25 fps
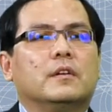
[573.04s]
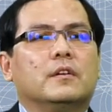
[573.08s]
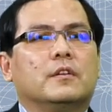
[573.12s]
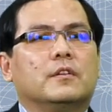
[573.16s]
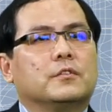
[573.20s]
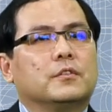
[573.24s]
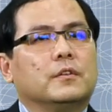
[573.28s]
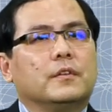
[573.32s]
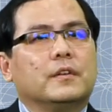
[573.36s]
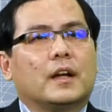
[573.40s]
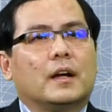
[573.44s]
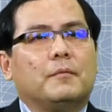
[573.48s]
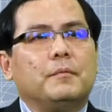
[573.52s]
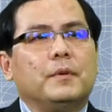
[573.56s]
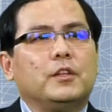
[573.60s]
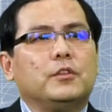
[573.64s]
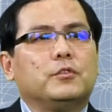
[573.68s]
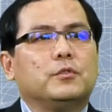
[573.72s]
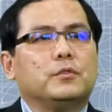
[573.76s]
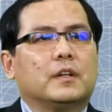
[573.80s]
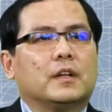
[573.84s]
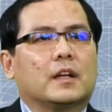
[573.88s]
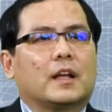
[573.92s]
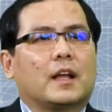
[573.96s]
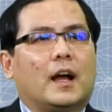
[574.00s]
So coming
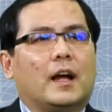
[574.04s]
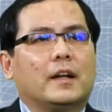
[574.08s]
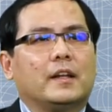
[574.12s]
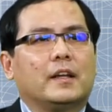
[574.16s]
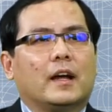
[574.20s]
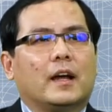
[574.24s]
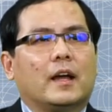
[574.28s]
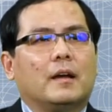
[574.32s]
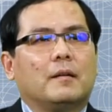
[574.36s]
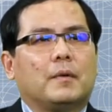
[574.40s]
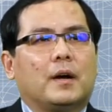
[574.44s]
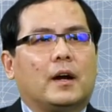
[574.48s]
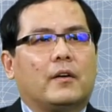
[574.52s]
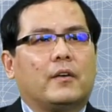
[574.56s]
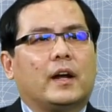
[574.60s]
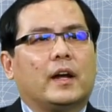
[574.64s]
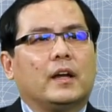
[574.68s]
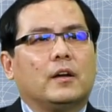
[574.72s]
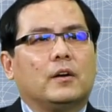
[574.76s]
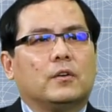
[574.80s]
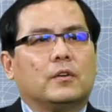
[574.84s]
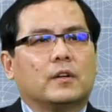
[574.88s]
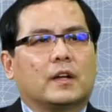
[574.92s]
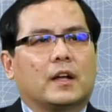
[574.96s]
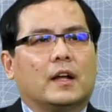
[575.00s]
to the cardiac
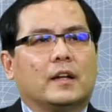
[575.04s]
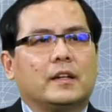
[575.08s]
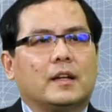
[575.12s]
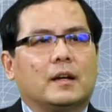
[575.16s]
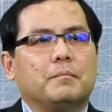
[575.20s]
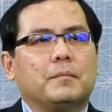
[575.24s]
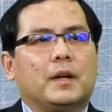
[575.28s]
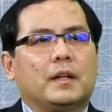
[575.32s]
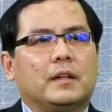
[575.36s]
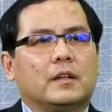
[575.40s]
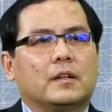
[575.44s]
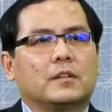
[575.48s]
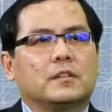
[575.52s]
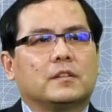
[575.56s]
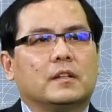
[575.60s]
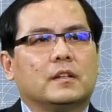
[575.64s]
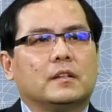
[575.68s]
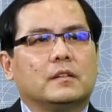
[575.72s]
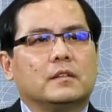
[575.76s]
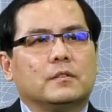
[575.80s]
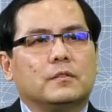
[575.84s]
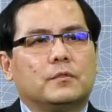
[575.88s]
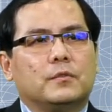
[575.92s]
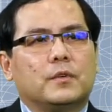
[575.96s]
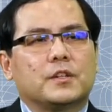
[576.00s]
MRI, or cardiac magnetic
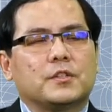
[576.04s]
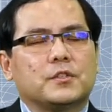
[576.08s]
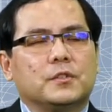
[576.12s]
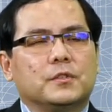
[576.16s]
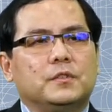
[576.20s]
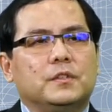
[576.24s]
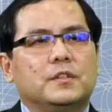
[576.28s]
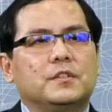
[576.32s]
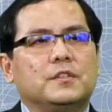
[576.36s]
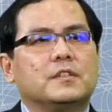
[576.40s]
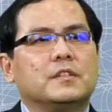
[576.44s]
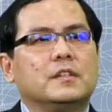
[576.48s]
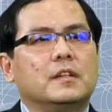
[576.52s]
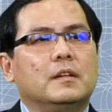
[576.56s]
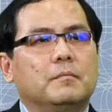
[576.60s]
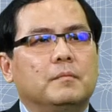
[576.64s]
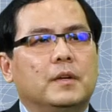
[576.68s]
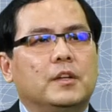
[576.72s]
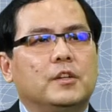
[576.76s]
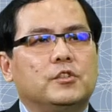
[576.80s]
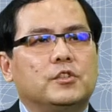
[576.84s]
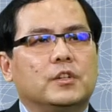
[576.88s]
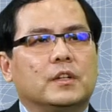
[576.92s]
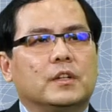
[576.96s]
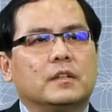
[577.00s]
resonance
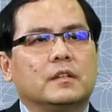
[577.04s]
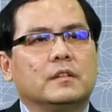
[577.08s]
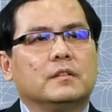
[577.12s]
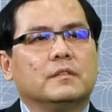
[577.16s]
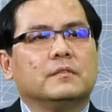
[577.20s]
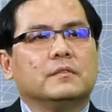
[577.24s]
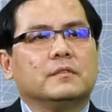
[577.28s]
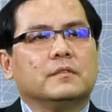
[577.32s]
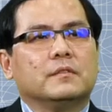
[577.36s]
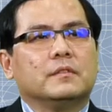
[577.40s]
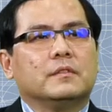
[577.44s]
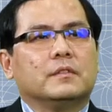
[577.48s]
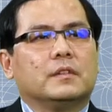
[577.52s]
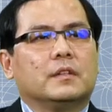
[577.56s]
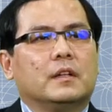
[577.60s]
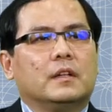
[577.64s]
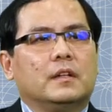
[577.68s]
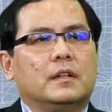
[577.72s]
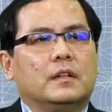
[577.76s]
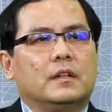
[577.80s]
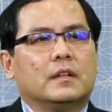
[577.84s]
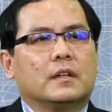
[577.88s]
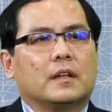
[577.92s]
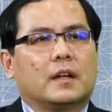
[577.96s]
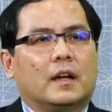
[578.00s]
imaging.
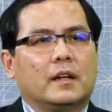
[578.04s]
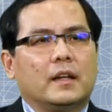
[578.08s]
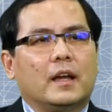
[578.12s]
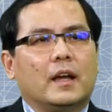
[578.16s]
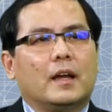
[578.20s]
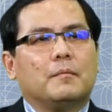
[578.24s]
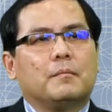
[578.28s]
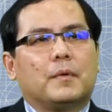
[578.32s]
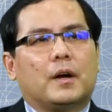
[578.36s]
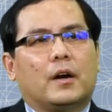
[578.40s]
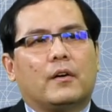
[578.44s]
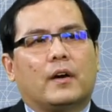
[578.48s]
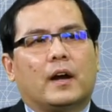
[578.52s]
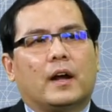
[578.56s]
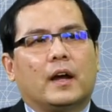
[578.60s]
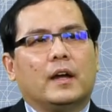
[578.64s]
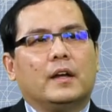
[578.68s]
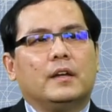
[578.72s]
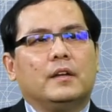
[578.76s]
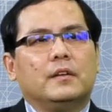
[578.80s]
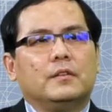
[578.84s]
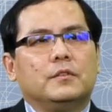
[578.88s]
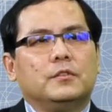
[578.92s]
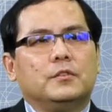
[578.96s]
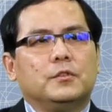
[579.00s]
Cardiac
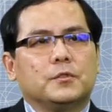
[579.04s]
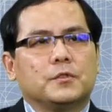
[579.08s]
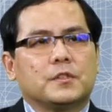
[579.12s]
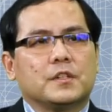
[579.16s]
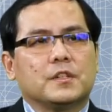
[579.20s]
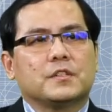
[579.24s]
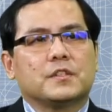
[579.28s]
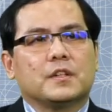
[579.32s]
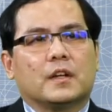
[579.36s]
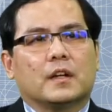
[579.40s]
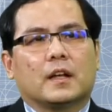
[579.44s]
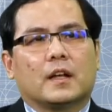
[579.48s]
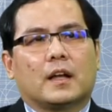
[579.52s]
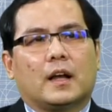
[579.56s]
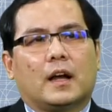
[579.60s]
MRI uses a